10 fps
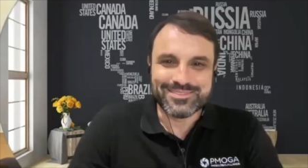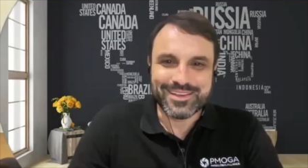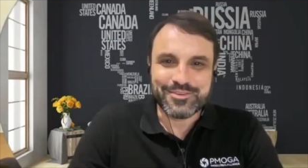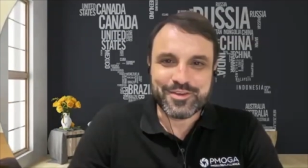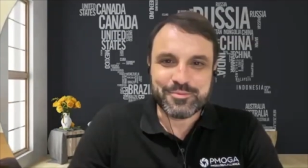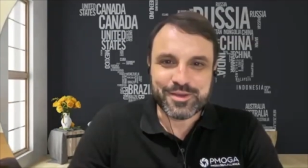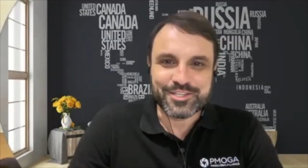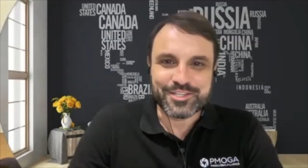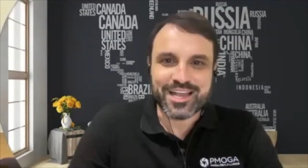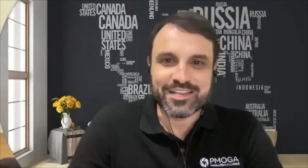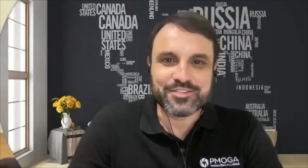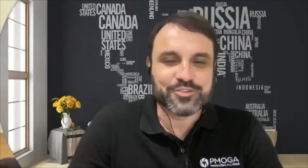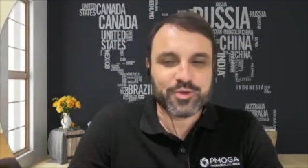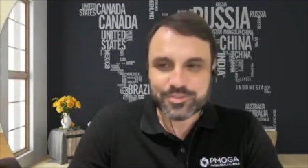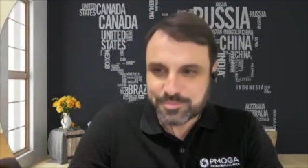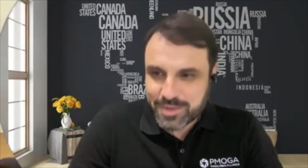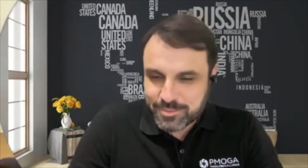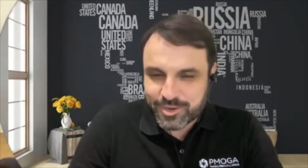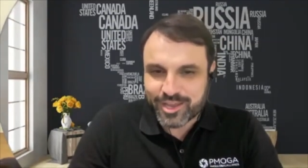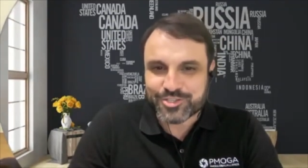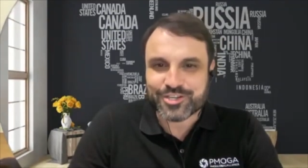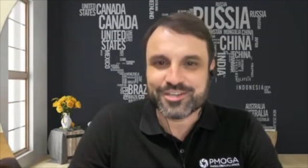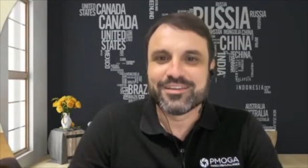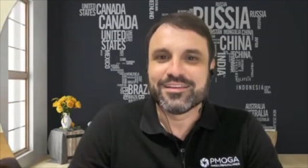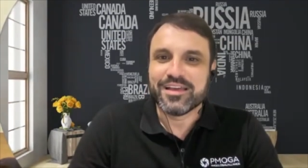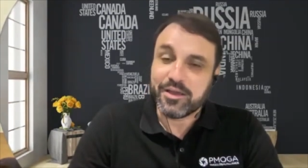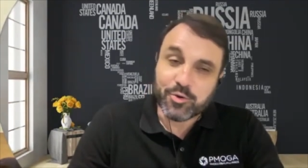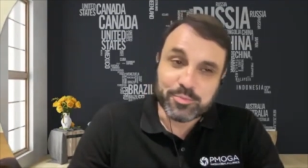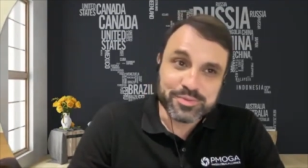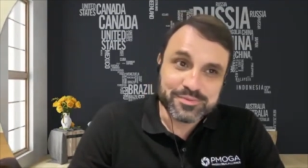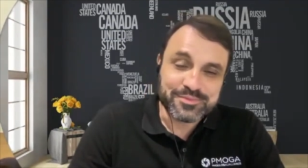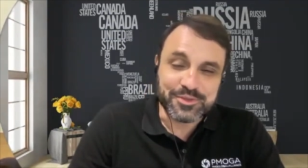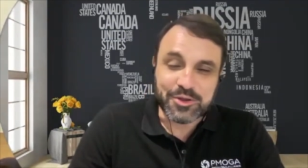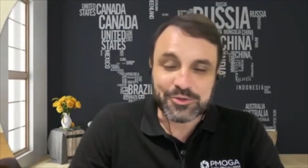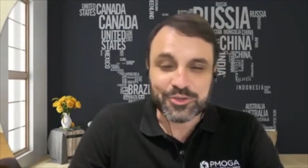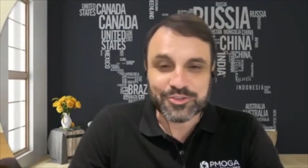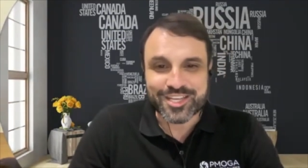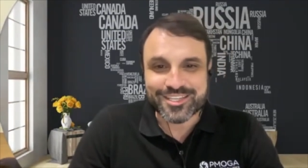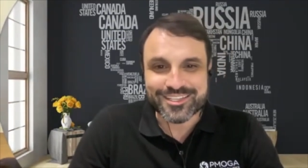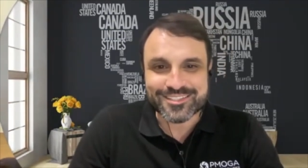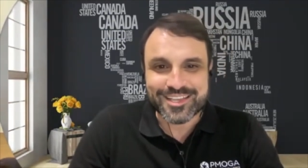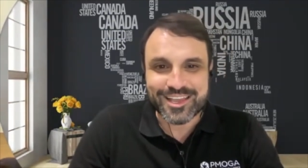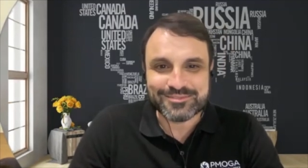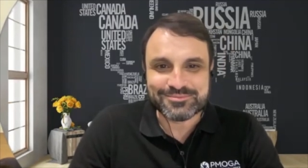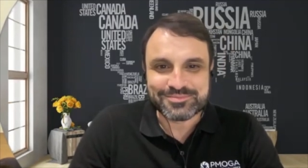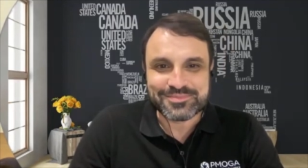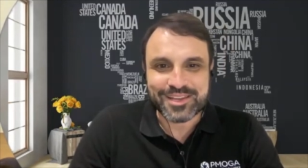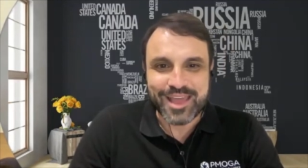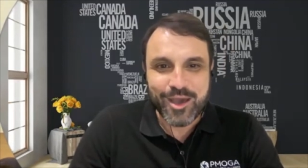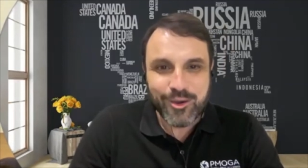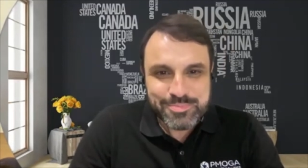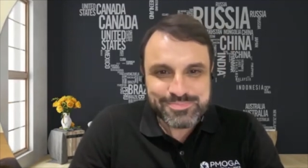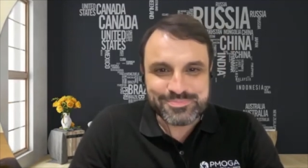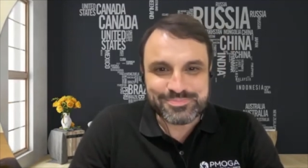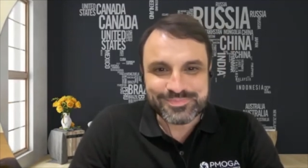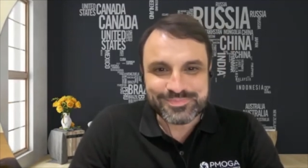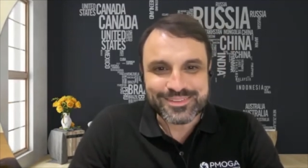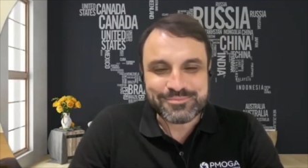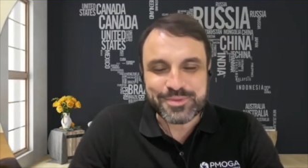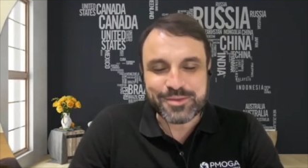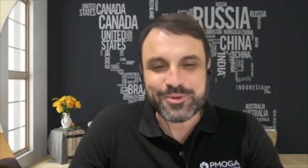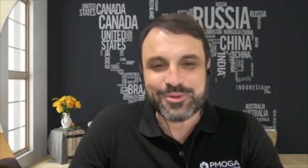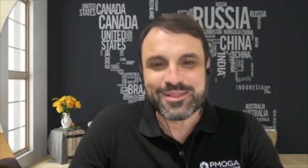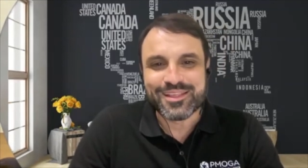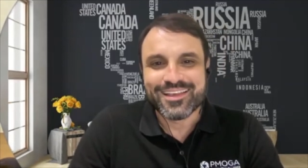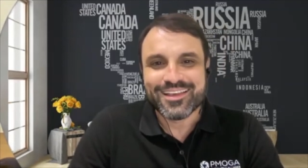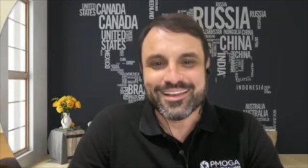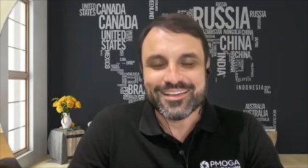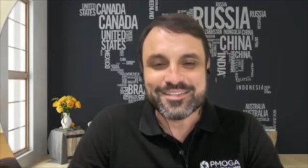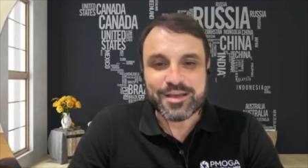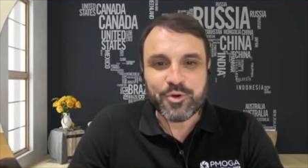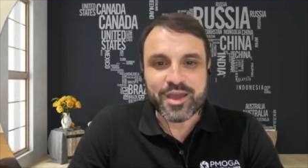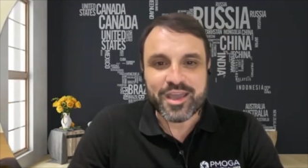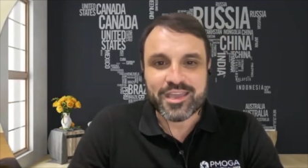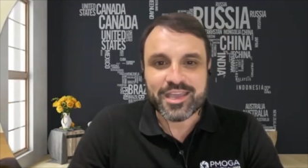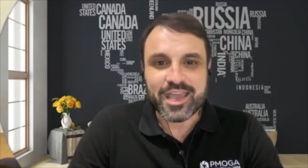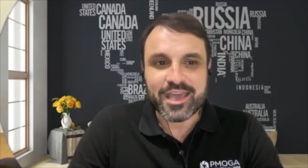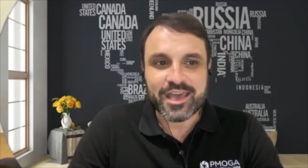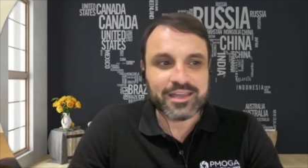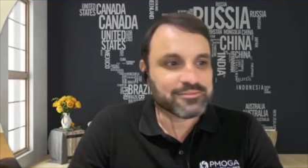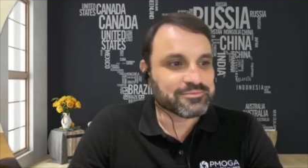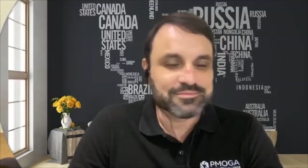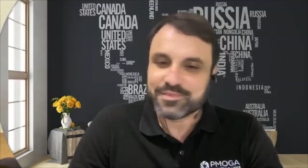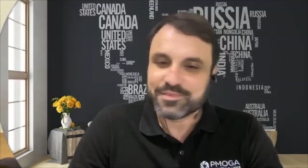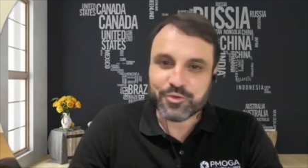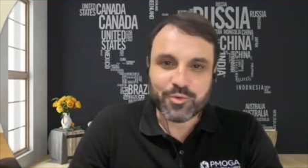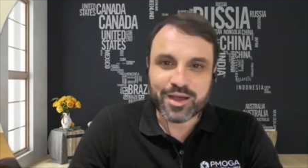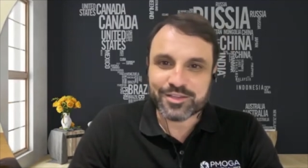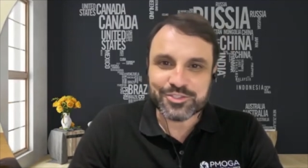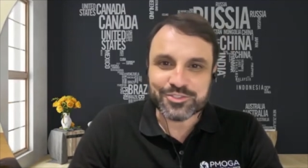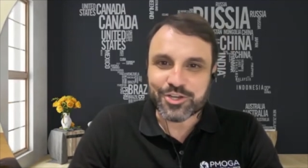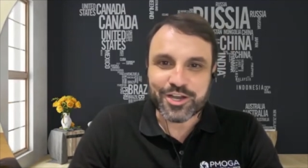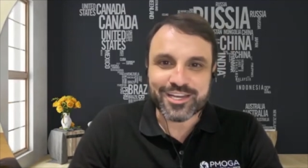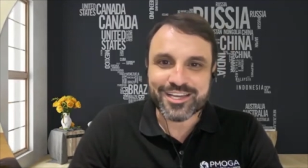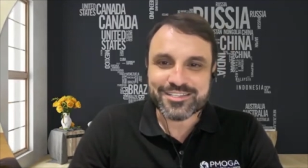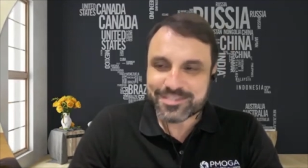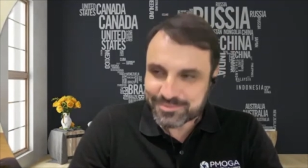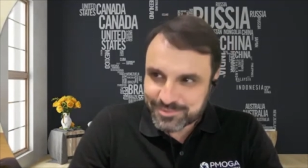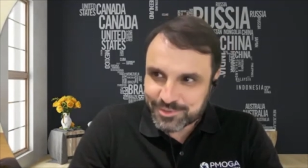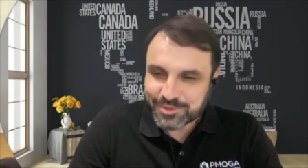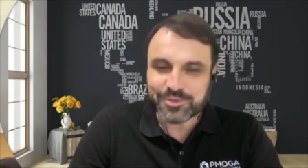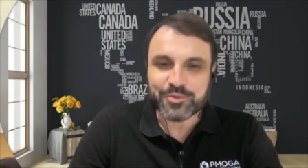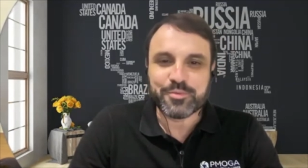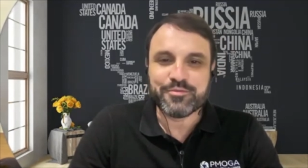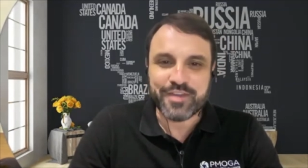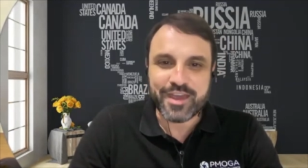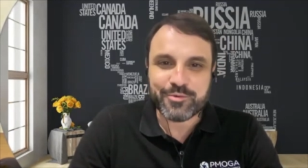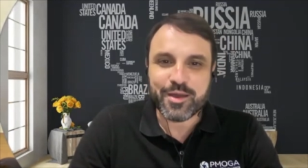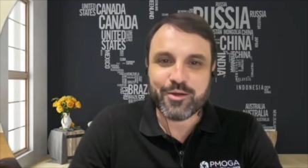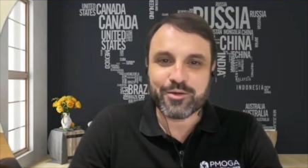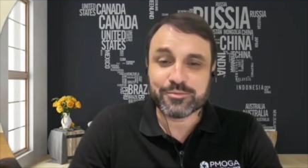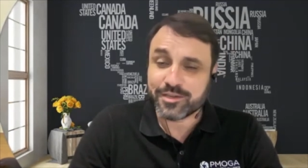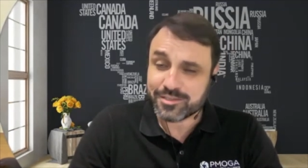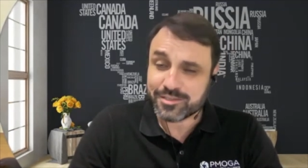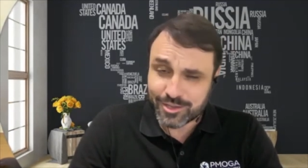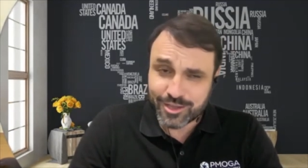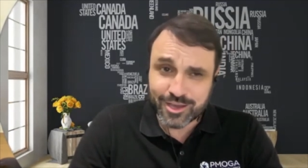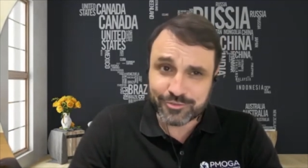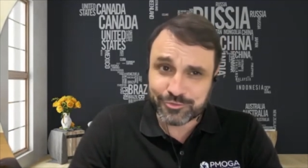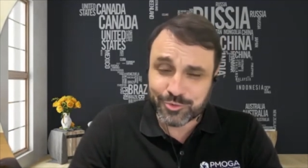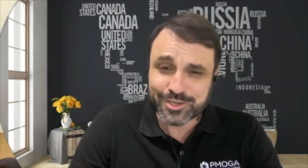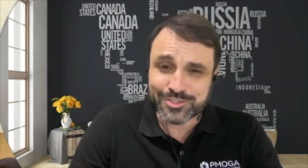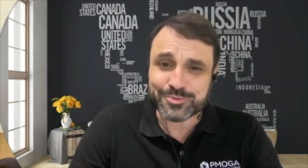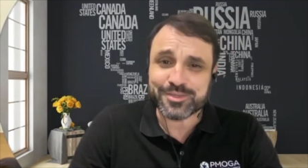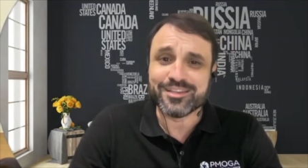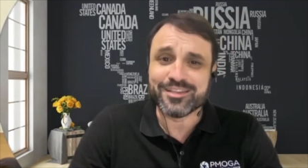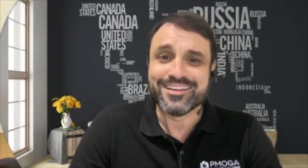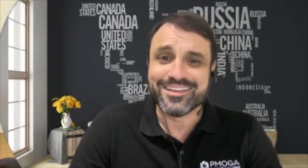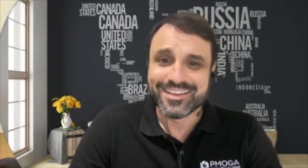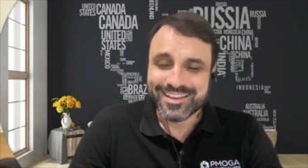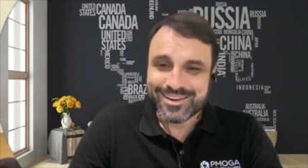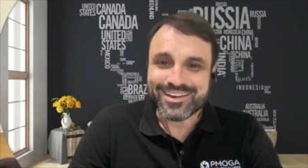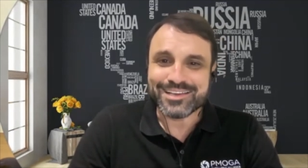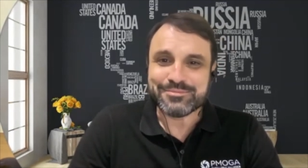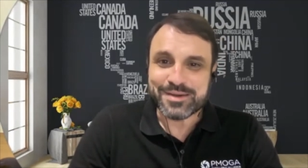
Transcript: Thank you very much, guys. It was my pleasure. I hope, those ideas can help people in some way. And if you want to join us, you'll be very welcome. There is a lot of work to be done, right?